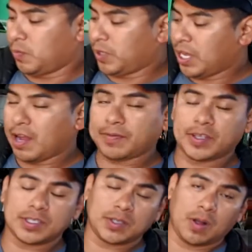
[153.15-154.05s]
we have
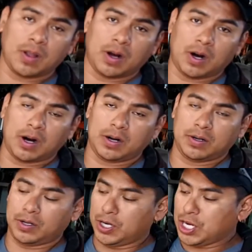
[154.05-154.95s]
to install
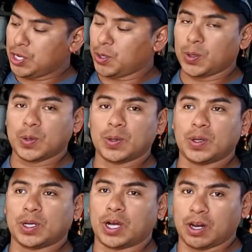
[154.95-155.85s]
our new
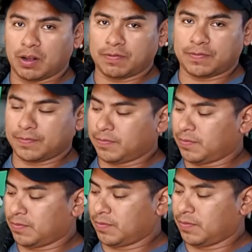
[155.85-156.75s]
cutoff
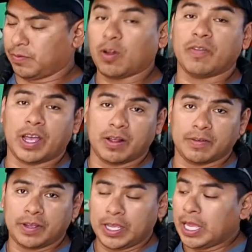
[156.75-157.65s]

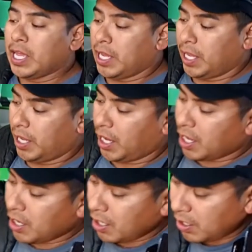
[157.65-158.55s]
valve
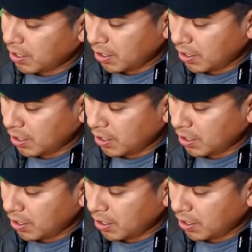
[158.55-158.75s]
and